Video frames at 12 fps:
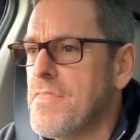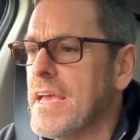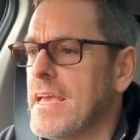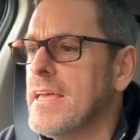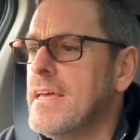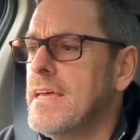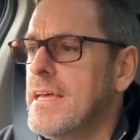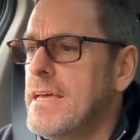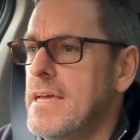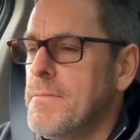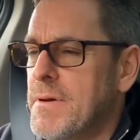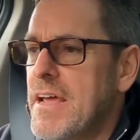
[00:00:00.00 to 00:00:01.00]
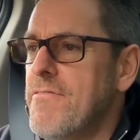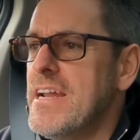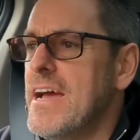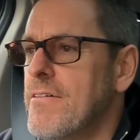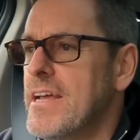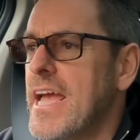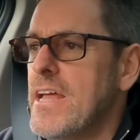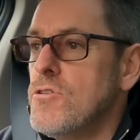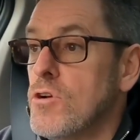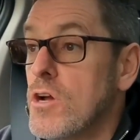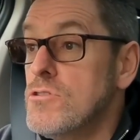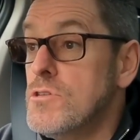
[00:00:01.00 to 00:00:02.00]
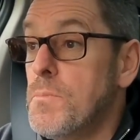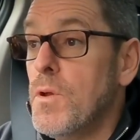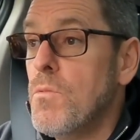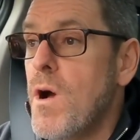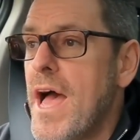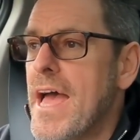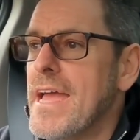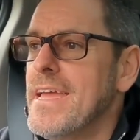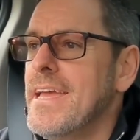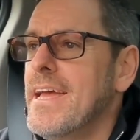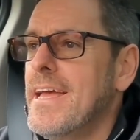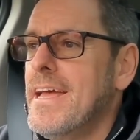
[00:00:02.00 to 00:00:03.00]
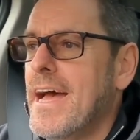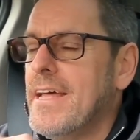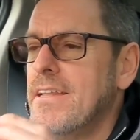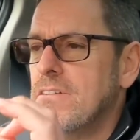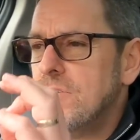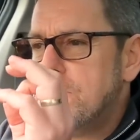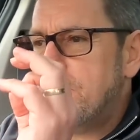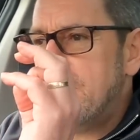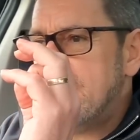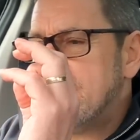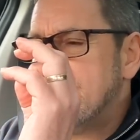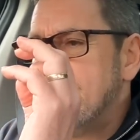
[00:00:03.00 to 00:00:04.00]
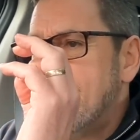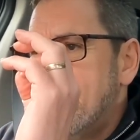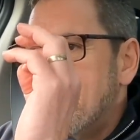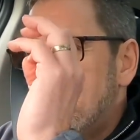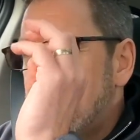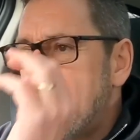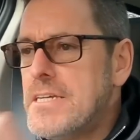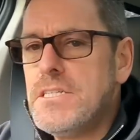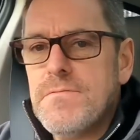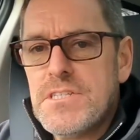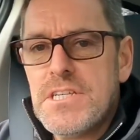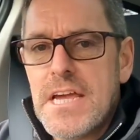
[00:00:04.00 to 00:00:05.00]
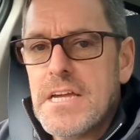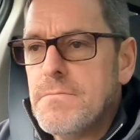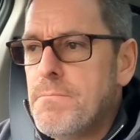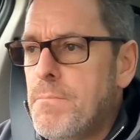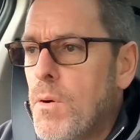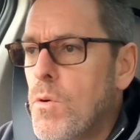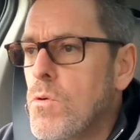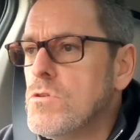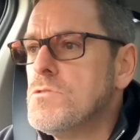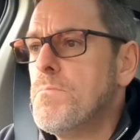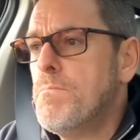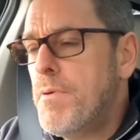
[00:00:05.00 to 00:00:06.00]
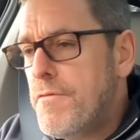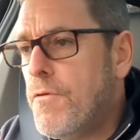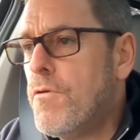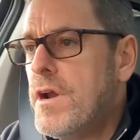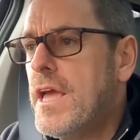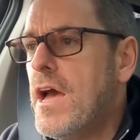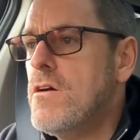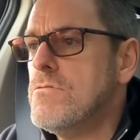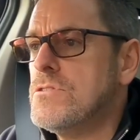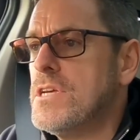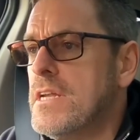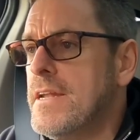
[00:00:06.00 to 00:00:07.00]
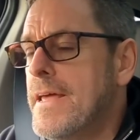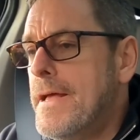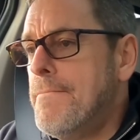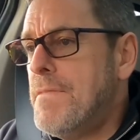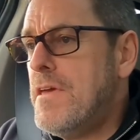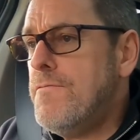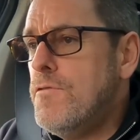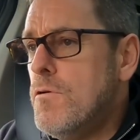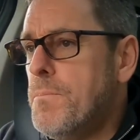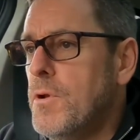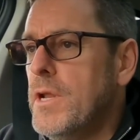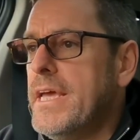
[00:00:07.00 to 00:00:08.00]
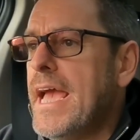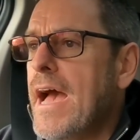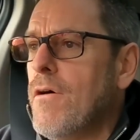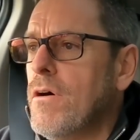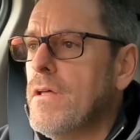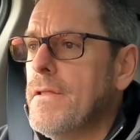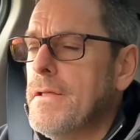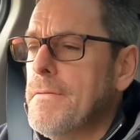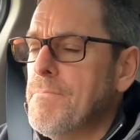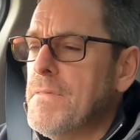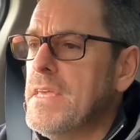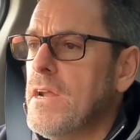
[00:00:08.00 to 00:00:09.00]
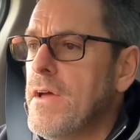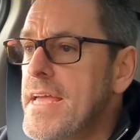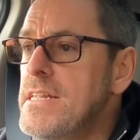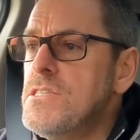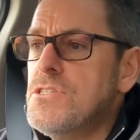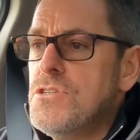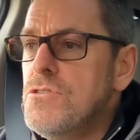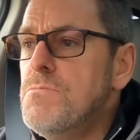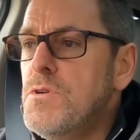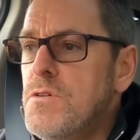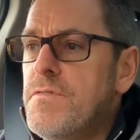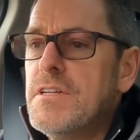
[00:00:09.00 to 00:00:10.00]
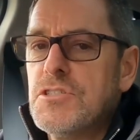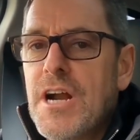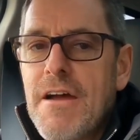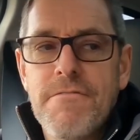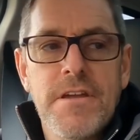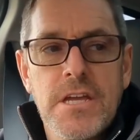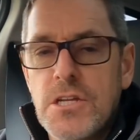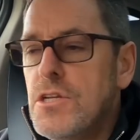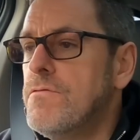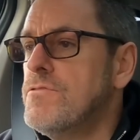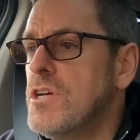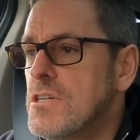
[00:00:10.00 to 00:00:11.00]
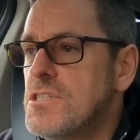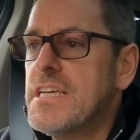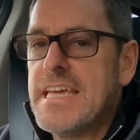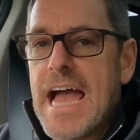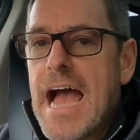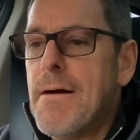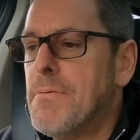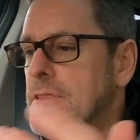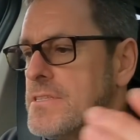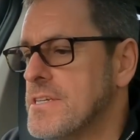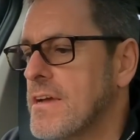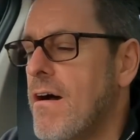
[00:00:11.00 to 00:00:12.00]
thing. But every now and again, you'll go to pull away and there'll just be this fraction of a second pause before it goes. And if you're pulling out, you know, into moving traffic and you've judged a gap and there's a